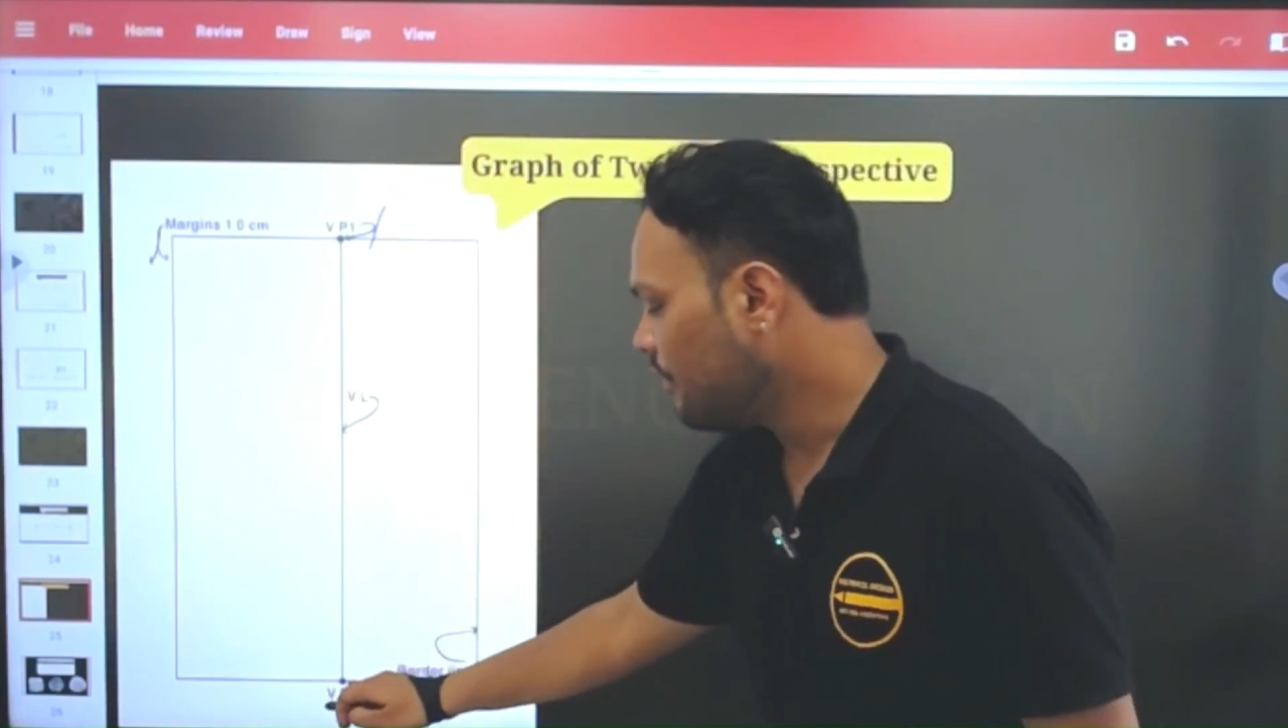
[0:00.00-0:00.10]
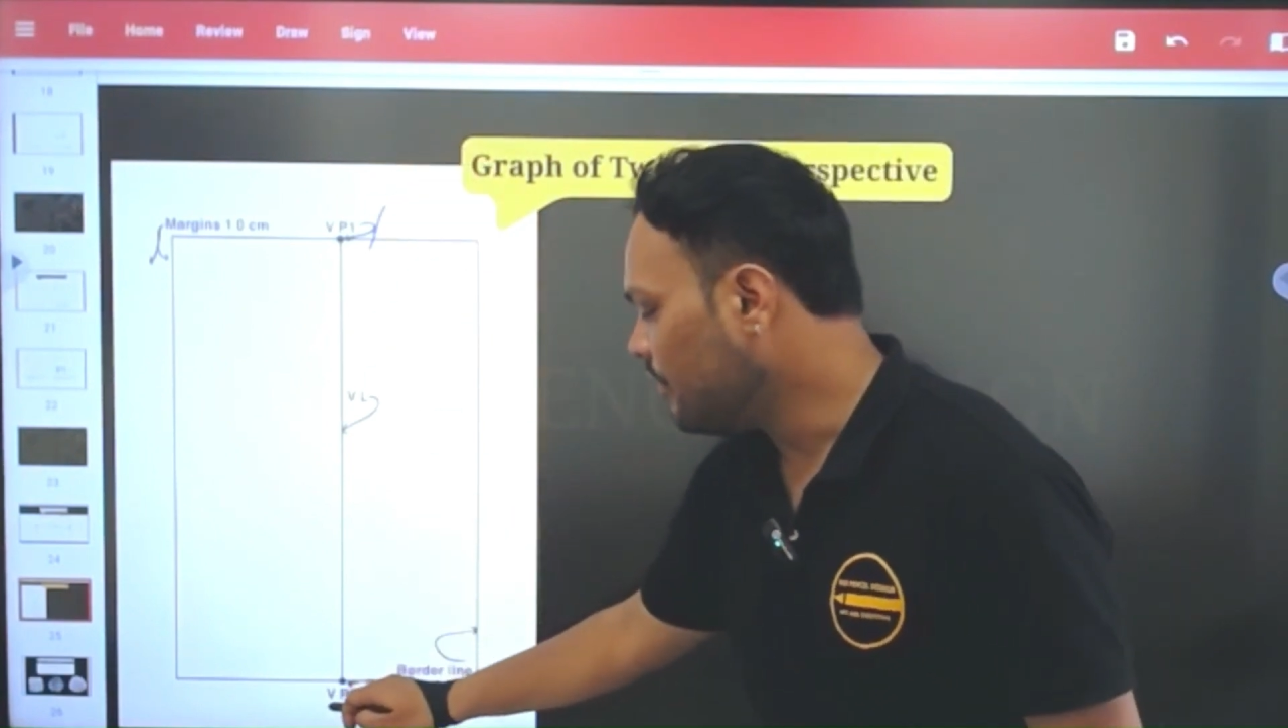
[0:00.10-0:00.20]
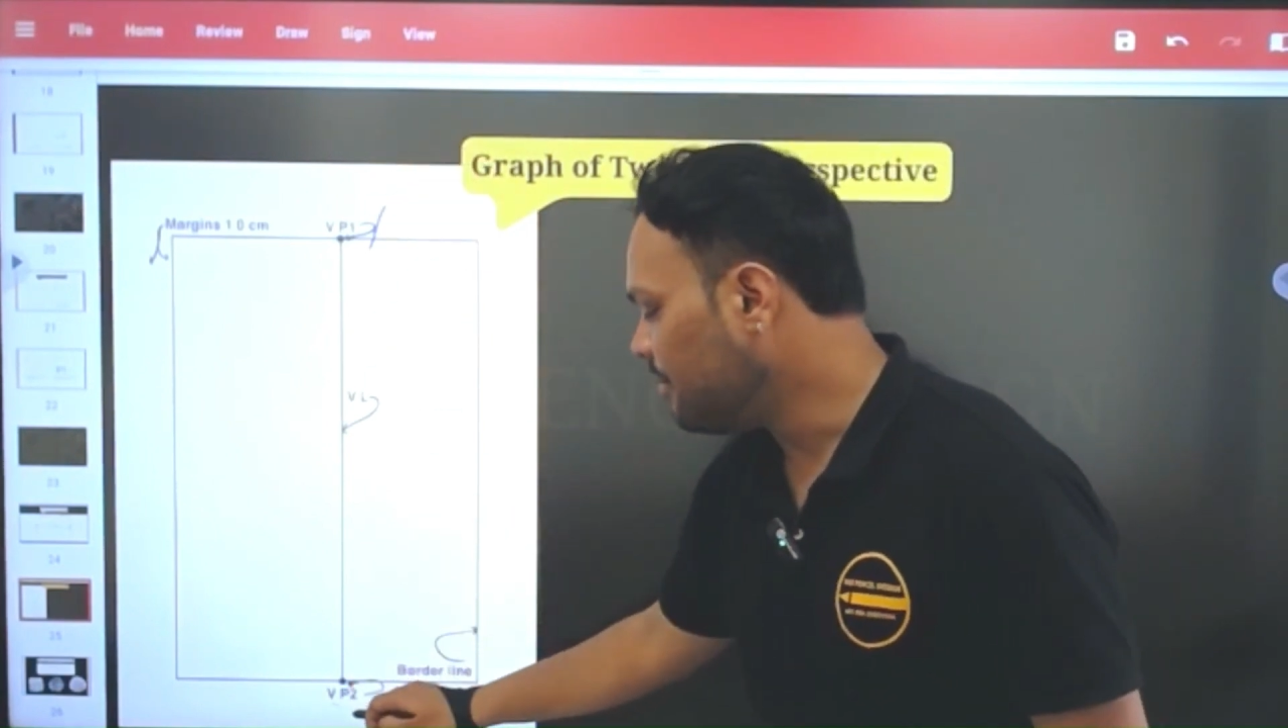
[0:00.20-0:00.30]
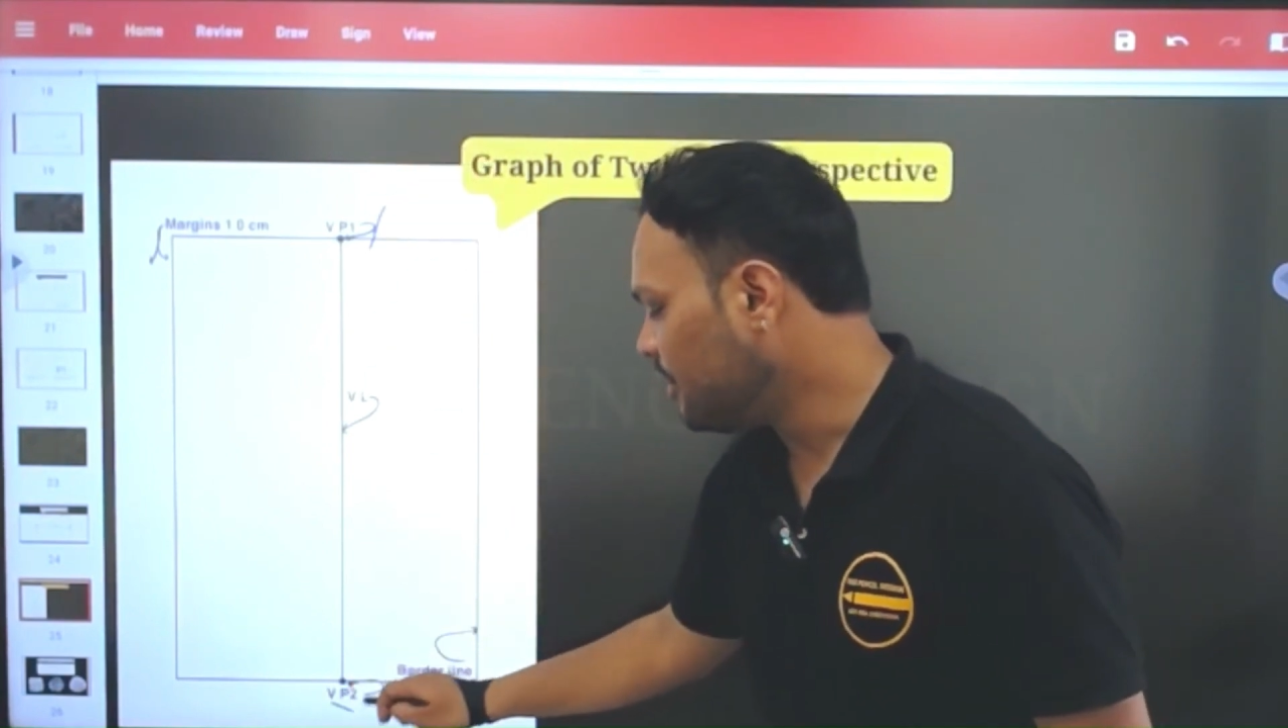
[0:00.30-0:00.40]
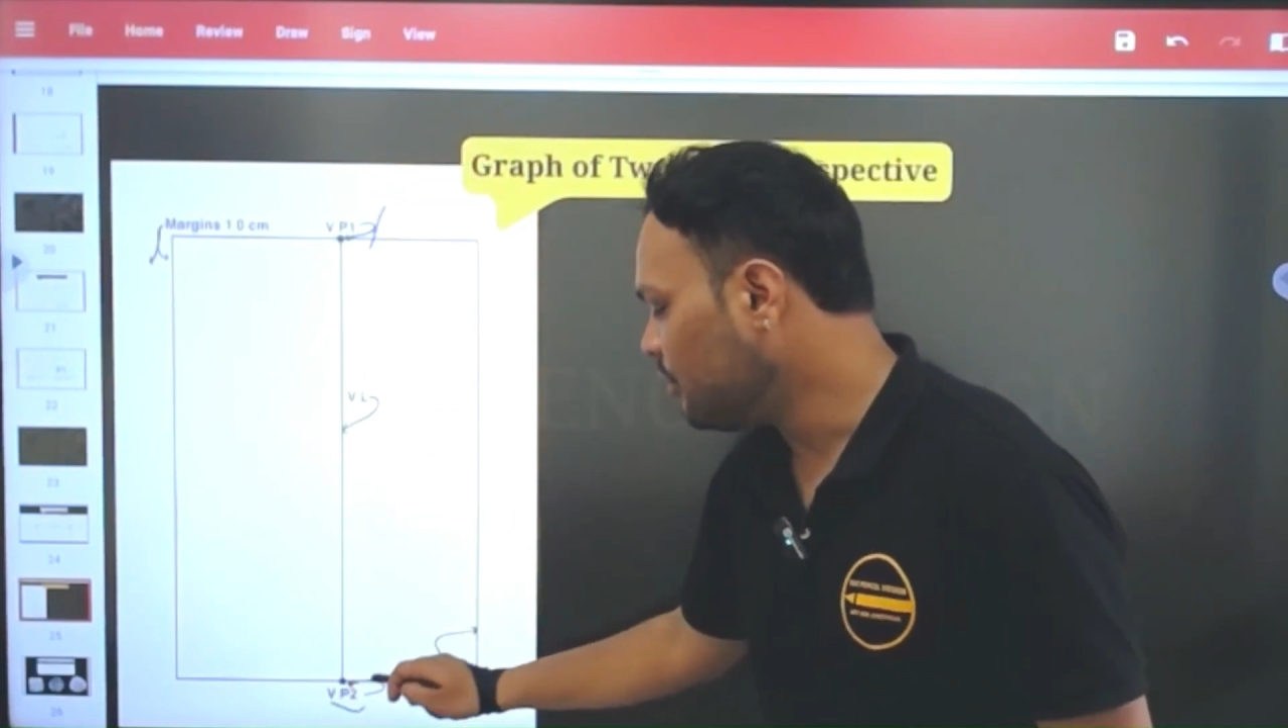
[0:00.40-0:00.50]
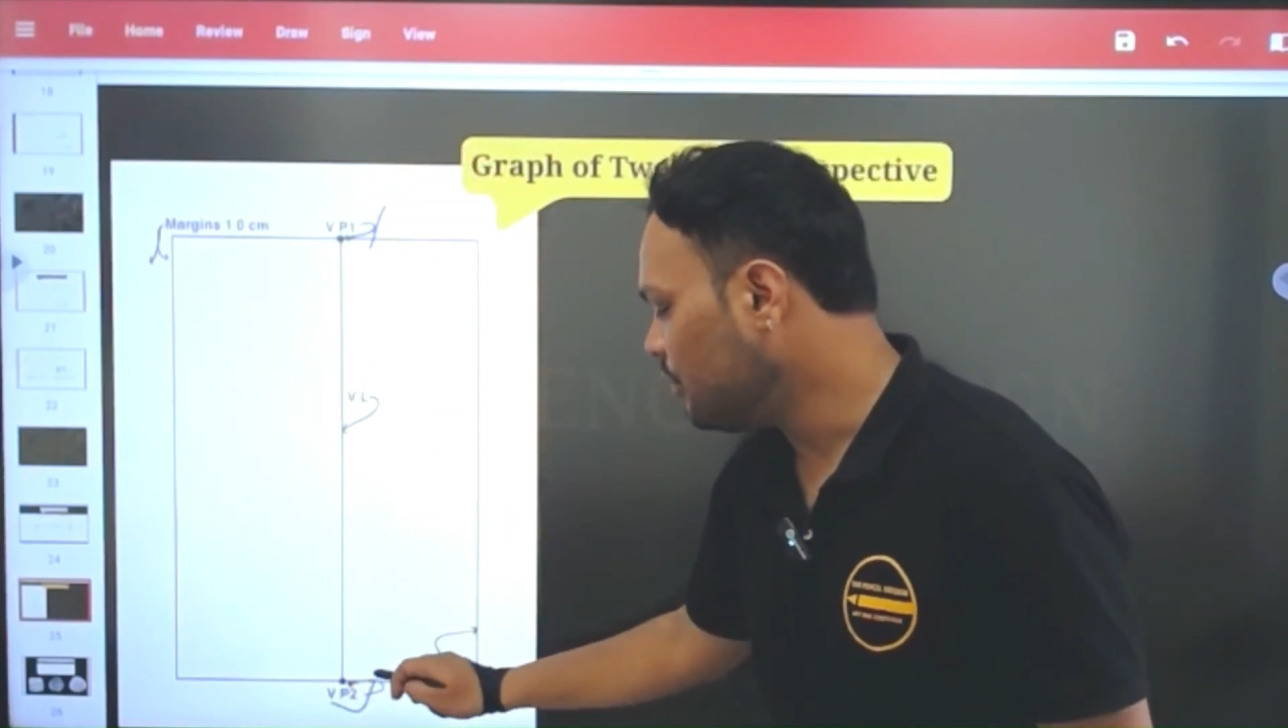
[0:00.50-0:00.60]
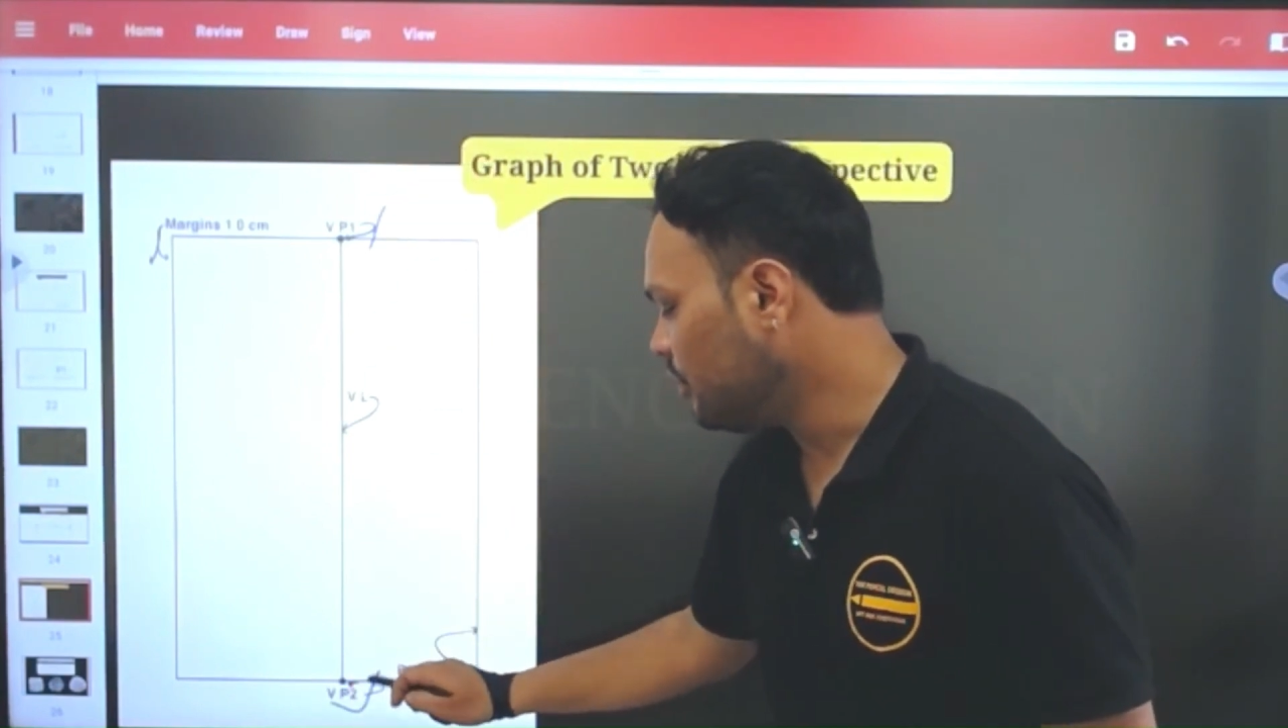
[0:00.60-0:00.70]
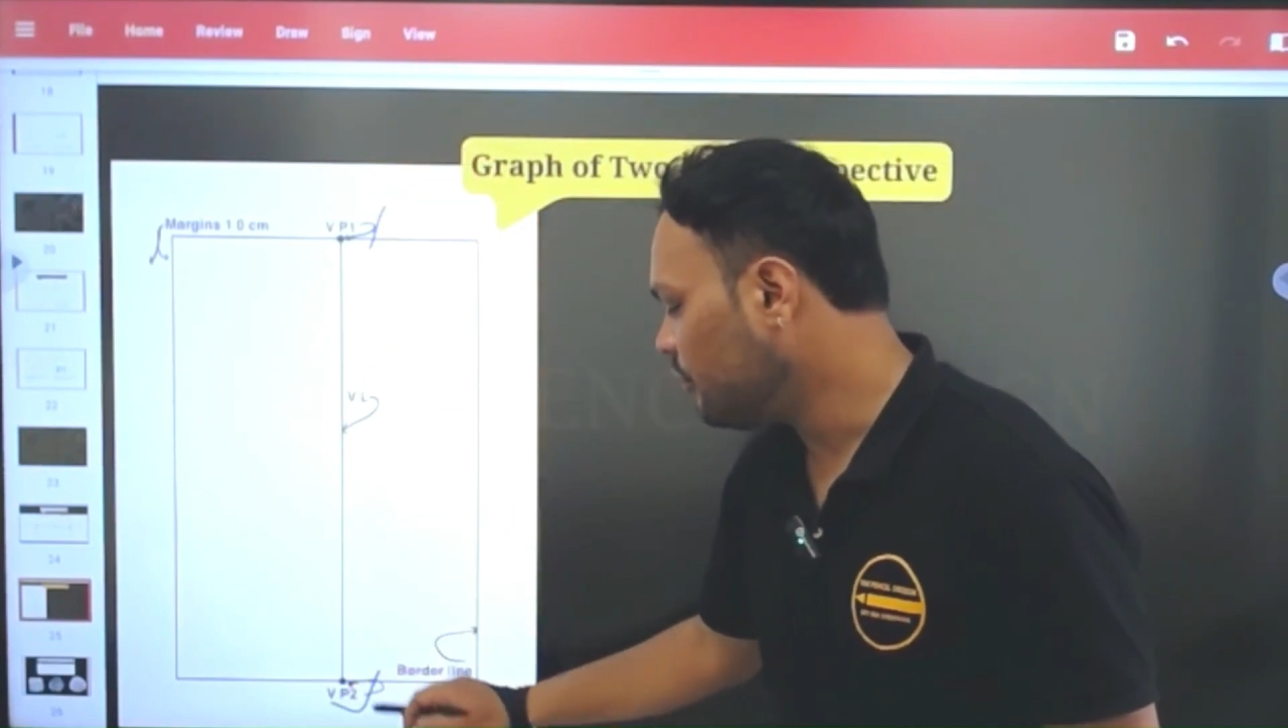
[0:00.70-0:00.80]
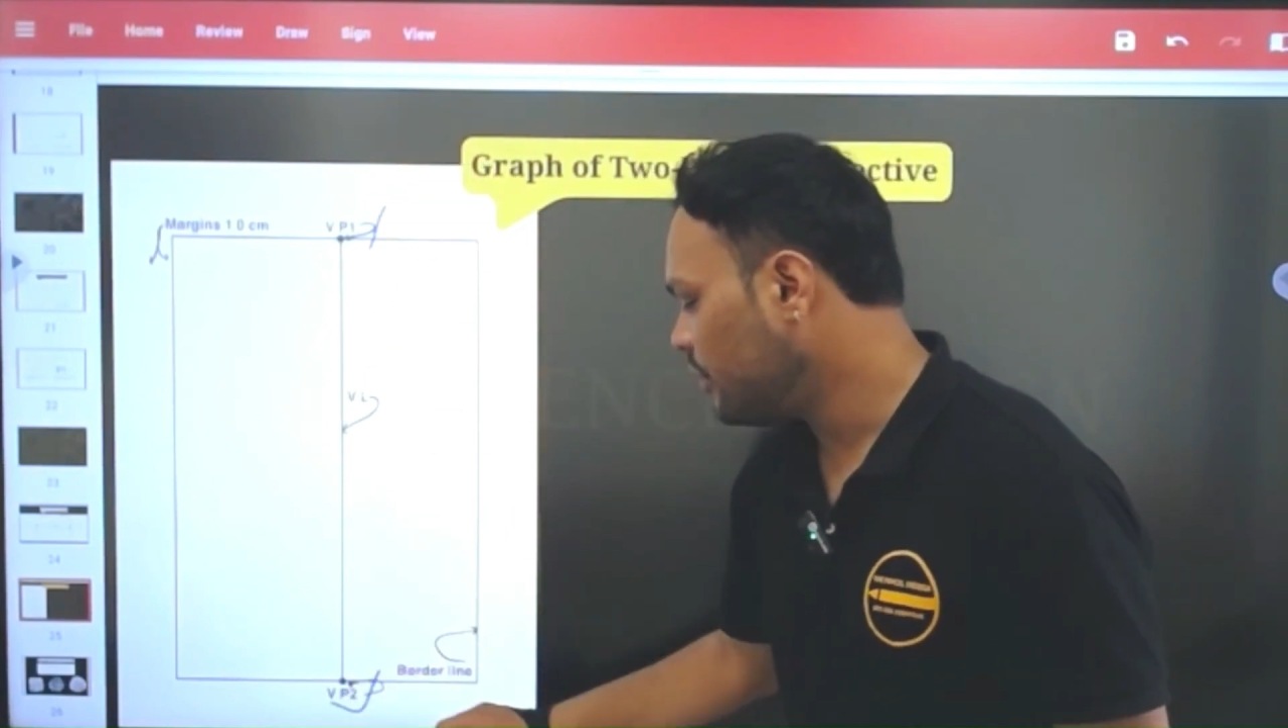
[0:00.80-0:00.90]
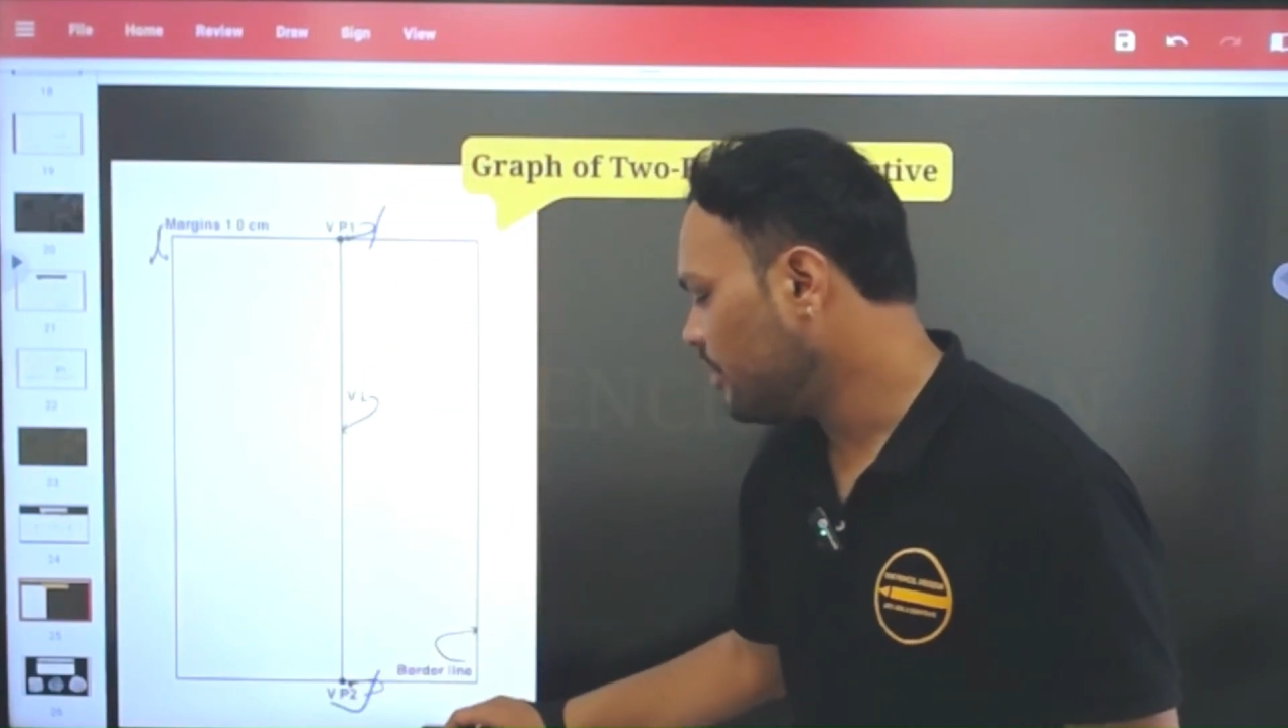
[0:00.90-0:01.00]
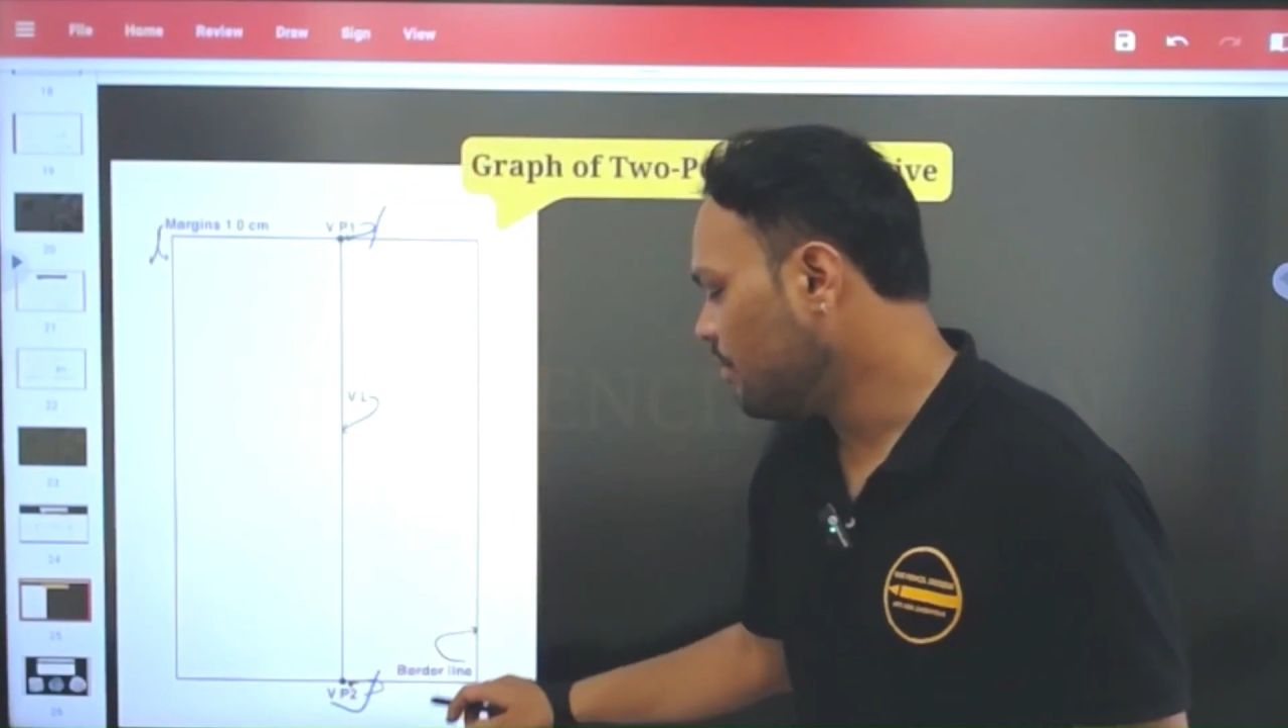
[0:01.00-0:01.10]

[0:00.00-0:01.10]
VP2 niche,